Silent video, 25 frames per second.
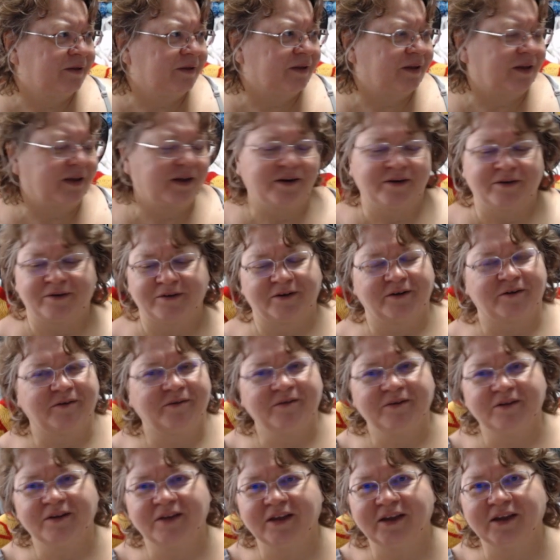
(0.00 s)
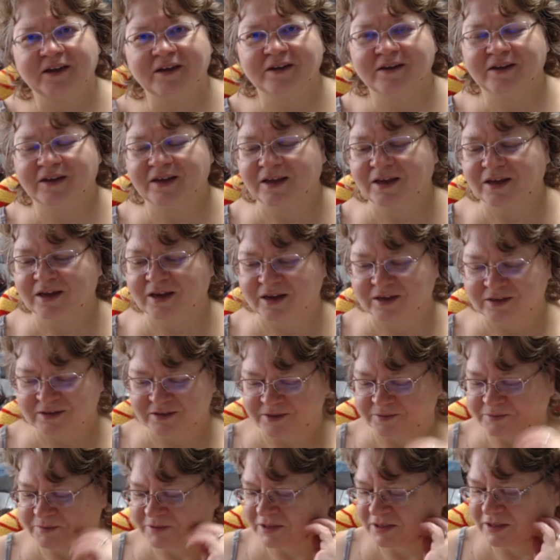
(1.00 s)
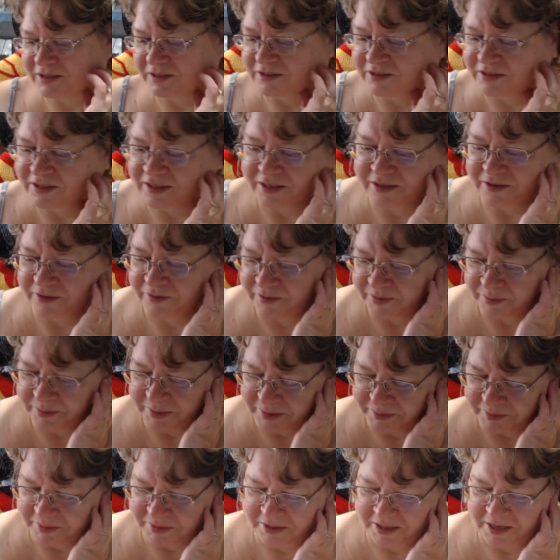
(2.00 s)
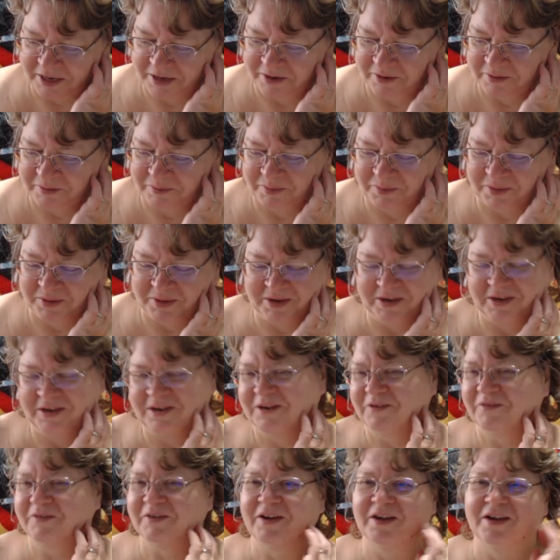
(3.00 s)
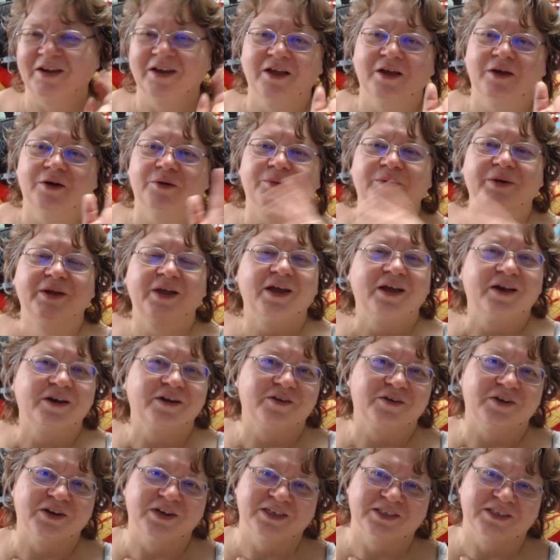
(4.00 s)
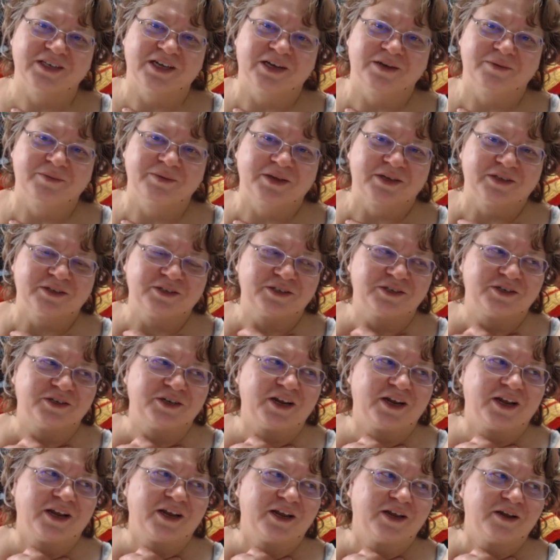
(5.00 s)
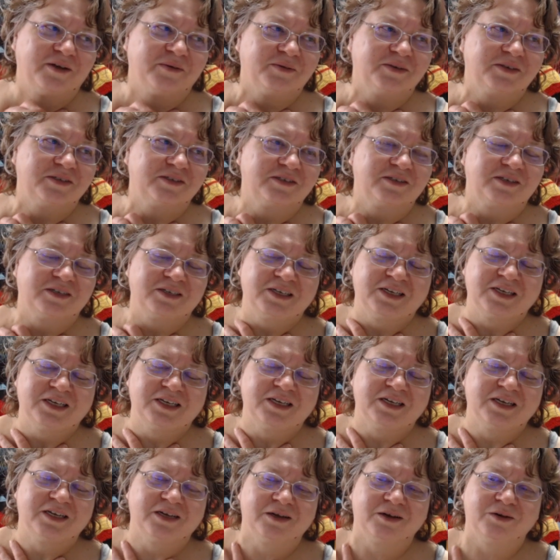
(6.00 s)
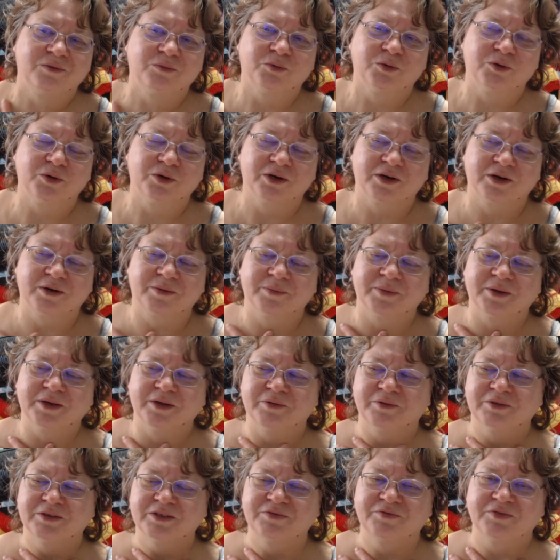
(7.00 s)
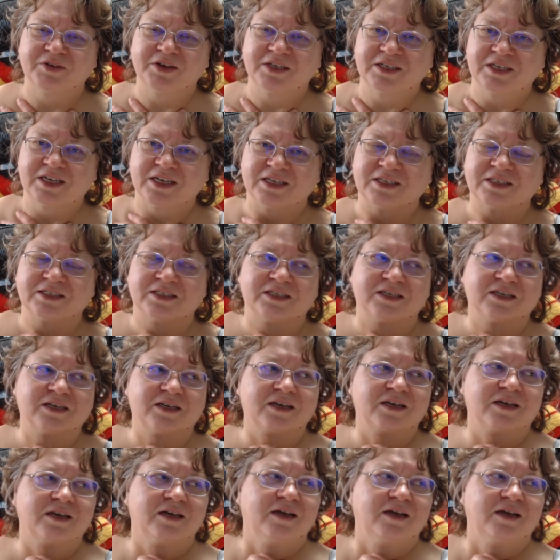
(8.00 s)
I don't know. He ate something else. I don't remember now. But anyway, we had a great time yesterday. It was sunny and warm. It was fantastic.